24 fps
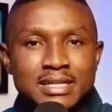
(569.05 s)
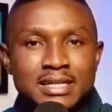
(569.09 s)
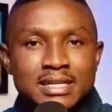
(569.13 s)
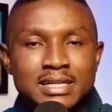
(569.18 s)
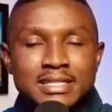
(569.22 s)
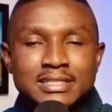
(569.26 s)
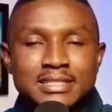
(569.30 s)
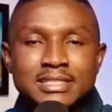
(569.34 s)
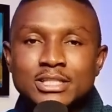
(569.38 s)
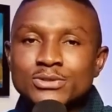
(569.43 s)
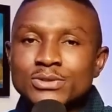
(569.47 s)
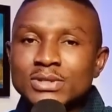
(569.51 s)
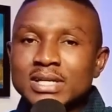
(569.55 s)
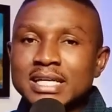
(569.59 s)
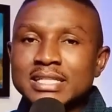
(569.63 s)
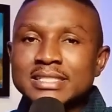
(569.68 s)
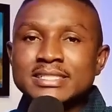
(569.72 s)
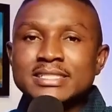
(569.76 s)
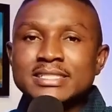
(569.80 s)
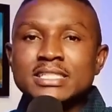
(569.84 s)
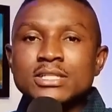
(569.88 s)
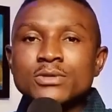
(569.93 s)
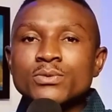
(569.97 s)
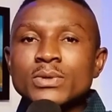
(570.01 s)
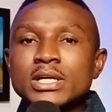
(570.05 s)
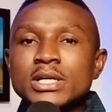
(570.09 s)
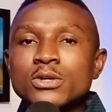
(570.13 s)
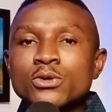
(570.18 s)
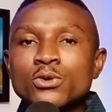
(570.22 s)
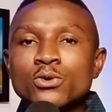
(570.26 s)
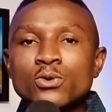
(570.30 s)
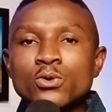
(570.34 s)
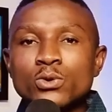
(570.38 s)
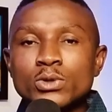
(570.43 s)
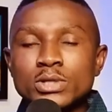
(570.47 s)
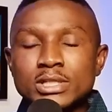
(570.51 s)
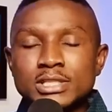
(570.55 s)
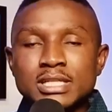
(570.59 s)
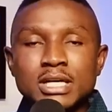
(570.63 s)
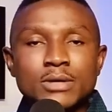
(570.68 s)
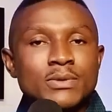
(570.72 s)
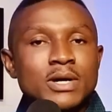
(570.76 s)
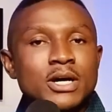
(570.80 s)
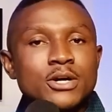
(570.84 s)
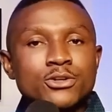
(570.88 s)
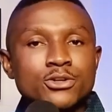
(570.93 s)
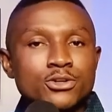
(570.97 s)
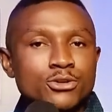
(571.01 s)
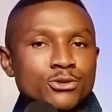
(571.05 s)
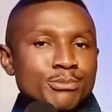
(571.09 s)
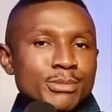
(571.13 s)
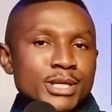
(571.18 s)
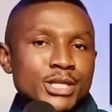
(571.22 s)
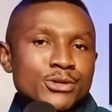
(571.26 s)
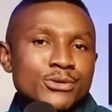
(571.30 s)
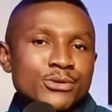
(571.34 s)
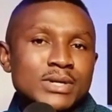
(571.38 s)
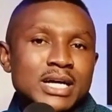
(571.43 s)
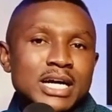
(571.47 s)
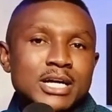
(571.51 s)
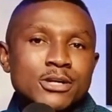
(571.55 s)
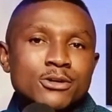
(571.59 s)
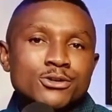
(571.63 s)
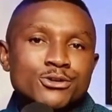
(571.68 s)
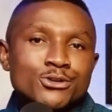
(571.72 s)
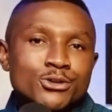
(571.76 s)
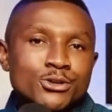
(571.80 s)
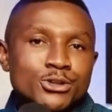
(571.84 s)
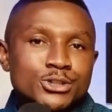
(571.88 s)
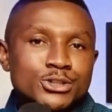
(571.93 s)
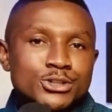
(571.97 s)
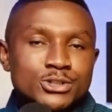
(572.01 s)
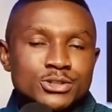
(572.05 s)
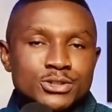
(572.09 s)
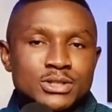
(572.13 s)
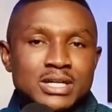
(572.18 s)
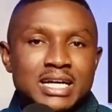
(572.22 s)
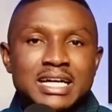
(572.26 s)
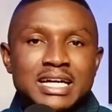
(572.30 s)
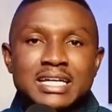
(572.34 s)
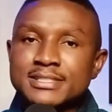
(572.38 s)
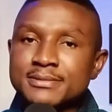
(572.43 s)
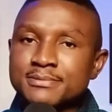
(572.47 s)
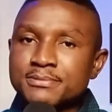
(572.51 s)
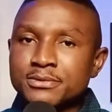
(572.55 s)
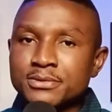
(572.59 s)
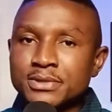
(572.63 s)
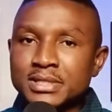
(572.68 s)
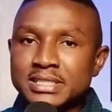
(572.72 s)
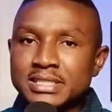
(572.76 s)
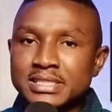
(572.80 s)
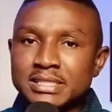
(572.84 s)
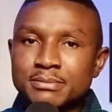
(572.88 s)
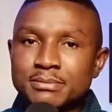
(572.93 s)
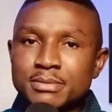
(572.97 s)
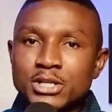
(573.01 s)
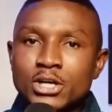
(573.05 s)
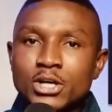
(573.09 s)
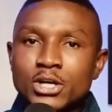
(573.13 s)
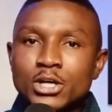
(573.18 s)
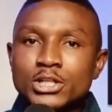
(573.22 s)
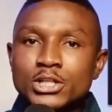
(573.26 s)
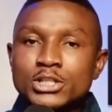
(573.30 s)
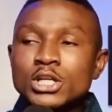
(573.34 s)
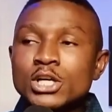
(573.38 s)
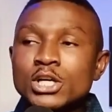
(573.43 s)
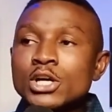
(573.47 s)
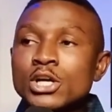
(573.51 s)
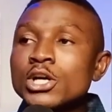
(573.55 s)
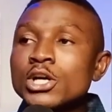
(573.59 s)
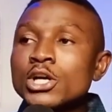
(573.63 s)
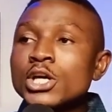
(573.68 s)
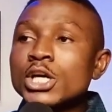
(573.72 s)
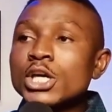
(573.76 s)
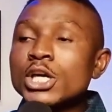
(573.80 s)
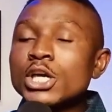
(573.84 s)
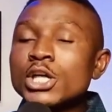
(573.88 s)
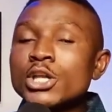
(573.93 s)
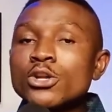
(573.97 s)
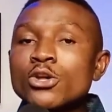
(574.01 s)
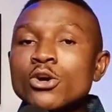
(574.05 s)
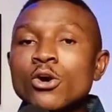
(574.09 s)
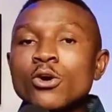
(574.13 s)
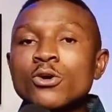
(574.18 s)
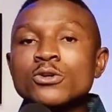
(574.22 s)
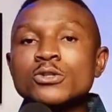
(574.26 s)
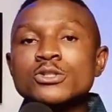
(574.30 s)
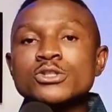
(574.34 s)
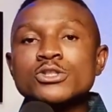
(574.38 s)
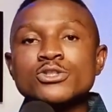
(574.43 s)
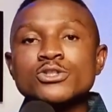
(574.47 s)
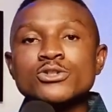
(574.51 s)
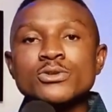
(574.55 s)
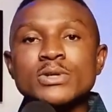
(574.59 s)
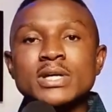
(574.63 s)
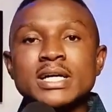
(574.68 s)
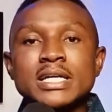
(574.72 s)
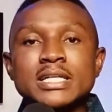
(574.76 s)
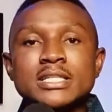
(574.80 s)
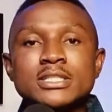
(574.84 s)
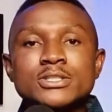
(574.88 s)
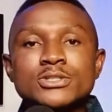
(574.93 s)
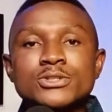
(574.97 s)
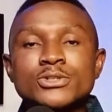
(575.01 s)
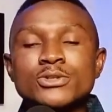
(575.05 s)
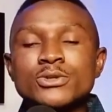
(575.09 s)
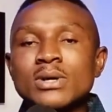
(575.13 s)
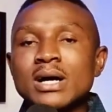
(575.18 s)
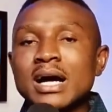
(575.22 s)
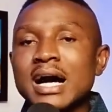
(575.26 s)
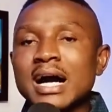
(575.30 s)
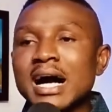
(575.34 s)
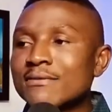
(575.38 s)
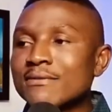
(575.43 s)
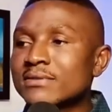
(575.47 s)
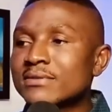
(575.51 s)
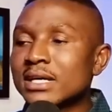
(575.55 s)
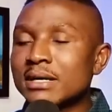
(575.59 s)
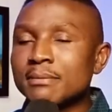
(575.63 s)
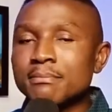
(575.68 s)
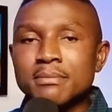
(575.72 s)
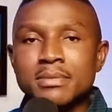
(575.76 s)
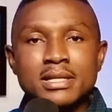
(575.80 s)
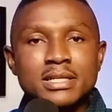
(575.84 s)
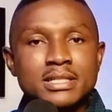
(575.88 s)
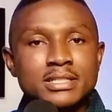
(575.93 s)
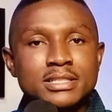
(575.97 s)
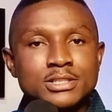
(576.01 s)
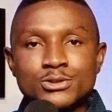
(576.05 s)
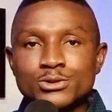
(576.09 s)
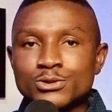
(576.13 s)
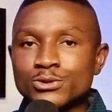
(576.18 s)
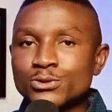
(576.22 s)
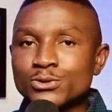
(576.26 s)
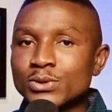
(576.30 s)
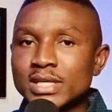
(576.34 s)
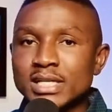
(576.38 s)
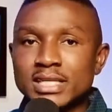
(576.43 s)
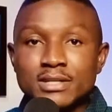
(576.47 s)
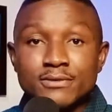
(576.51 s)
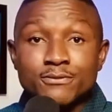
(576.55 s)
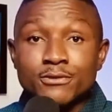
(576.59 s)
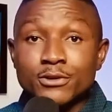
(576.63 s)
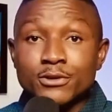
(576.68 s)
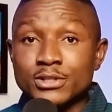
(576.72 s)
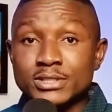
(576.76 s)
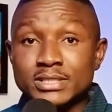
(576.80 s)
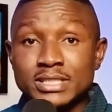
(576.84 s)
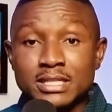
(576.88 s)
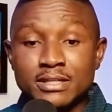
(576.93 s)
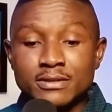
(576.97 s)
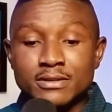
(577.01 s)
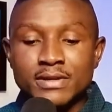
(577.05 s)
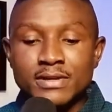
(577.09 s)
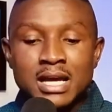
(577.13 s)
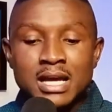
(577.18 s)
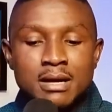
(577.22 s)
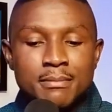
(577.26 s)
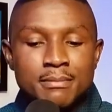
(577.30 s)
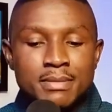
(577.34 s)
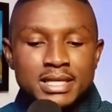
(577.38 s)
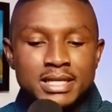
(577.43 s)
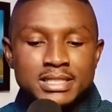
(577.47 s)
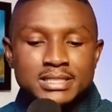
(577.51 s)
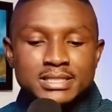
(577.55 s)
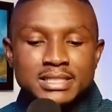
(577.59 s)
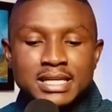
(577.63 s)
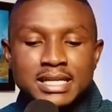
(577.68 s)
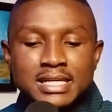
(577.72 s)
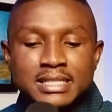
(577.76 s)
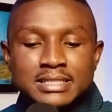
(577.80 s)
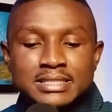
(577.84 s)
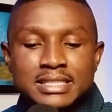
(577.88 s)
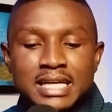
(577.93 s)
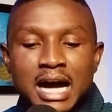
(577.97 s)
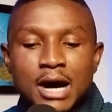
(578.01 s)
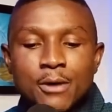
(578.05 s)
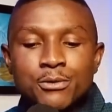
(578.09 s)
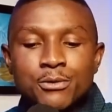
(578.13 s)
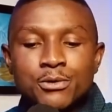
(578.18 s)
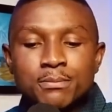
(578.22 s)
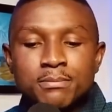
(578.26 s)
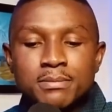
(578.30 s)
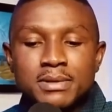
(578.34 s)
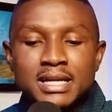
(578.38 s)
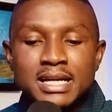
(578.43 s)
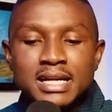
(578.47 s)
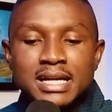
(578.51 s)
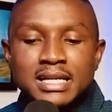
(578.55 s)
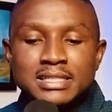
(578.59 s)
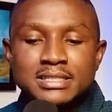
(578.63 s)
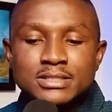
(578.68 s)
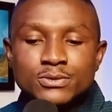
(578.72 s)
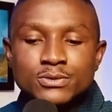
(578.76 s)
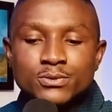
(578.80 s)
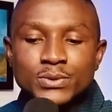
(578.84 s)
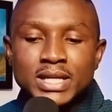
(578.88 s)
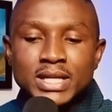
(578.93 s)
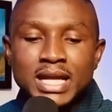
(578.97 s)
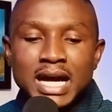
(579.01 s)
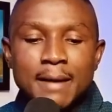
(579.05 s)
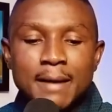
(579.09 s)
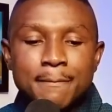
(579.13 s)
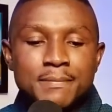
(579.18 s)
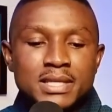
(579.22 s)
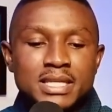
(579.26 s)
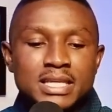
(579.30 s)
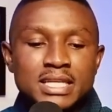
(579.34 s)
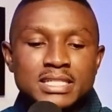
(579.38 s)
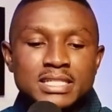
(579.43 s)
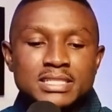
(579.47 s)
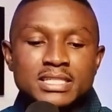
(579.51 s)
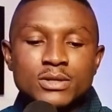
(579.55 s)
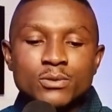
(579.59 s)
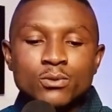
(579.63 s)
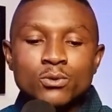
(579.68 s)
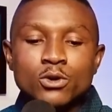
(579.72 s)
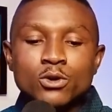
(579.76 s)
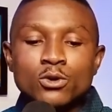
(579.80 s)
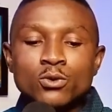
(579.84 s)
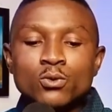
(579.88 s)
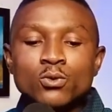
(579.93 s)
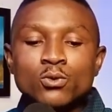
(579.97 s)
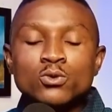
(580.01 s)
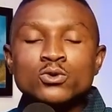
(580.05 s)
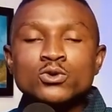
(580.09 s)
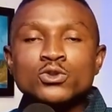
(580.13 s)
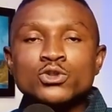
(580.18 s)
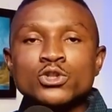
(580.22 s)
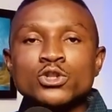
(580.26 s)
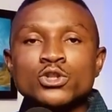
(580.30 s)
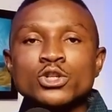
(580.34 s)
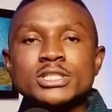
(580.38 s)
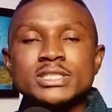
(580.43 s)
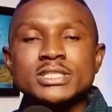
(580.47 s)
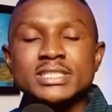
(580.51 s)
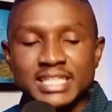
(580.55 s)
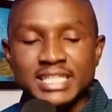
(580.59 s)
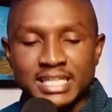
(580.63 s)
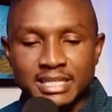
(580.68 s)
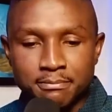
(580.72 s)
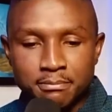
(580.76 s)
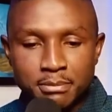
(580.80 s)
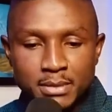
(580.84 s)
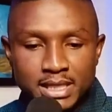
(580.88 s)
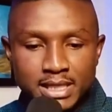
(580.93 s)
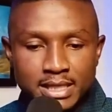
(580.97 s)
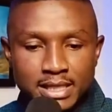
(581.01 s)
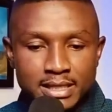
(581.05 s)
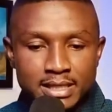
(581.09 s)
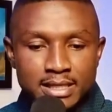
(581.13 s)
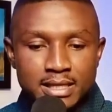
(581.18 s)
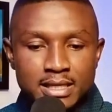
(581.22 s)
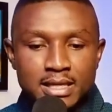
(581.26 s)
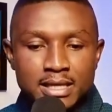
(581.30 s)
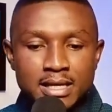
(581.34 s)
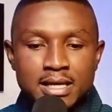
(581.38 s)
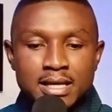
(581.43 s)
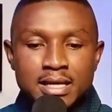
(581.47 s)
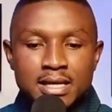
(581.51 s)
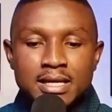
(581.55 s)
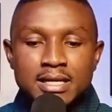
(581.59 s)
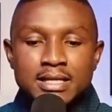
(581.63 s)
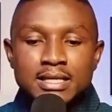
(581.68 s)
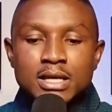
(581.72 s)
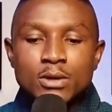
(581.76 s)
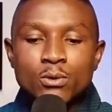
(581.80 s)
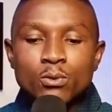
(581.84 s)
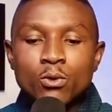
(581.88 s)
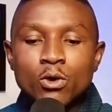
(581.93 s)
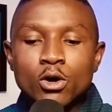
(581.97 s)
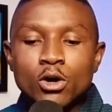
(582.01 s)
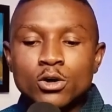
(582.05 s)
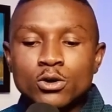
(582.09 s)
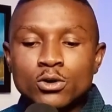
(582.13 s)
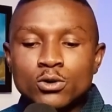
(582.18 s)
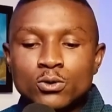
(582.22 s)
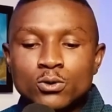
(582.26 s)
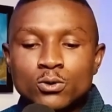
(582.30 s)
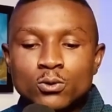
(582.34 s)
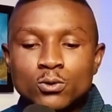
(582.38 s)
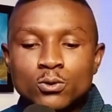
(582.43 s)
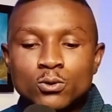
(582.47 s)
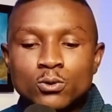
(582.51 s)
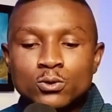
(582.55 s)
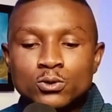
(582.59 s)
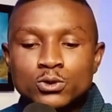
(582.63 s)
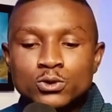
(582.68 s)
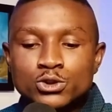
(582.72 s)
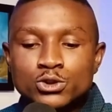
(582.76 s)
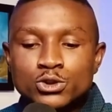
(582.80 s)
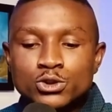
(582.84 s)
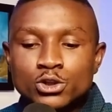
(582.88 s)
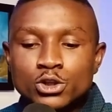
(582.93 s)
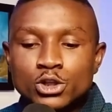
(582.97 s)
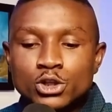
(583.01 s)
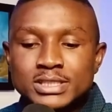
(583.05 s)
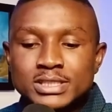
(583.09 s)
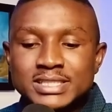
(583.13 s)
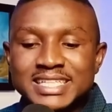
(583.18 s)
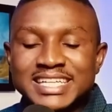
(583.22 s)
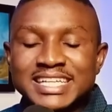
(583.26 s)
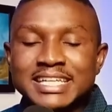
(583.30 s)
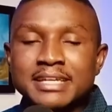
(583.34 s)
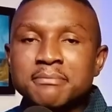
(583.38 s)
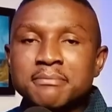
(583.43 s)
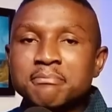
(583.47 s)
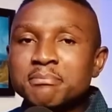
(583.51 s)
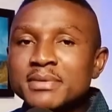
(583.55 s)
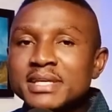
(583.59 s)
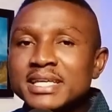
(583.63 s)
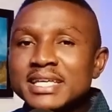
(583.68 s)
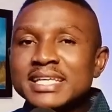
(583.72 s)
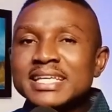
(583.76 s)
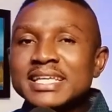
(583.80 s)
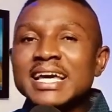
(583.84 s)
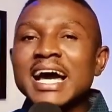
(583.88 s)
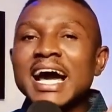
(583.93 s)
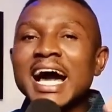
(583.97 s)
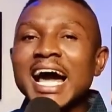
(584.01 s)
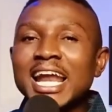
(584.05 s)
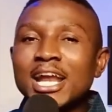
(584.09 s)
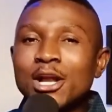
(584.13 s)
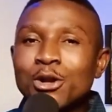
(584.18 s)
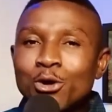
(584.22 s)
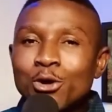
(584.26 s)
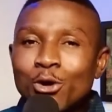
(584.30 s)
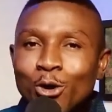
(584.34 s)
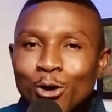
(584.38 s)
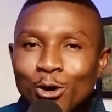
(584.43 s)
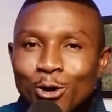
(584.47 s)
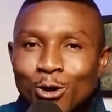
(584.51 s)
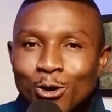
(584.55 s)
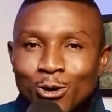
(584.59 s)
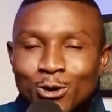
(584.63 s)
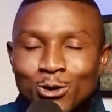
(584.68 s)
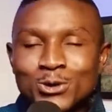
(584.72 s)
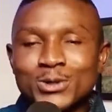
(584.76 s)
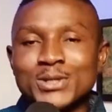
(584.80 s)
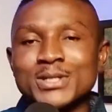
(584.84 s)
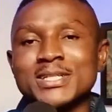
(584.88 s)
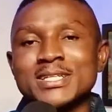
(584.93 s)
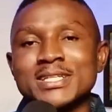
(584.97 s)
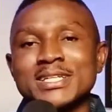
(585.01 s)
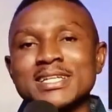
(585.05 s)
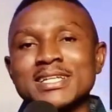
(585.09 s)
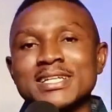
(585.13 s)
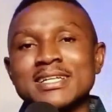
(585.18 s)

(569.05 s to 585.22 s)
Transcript: It says you can see when good is around you, but you cannot touch it. You can't experience it because in your own strength, you don't have the ability to do anything for yourself. But it says, I will bless with happiness the one who trusts in me, the one who trusts in me alone.